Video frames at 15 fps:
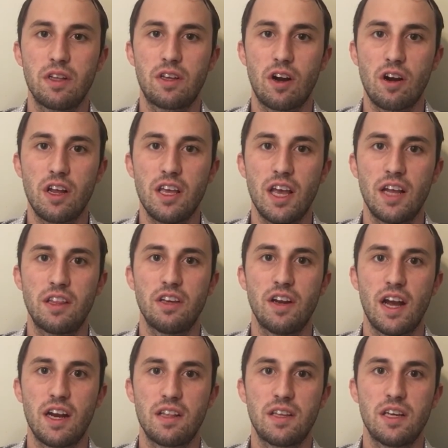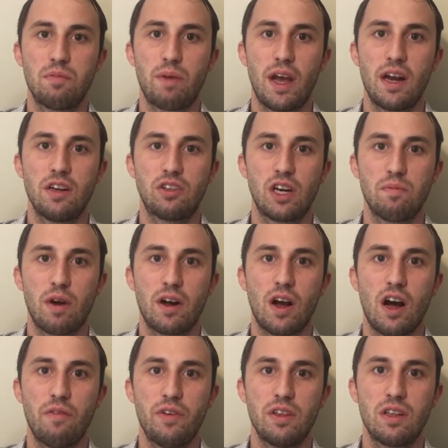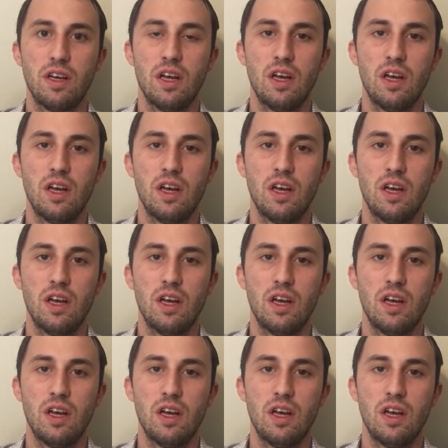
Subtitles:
attorney at the United States Patent and Trademark Office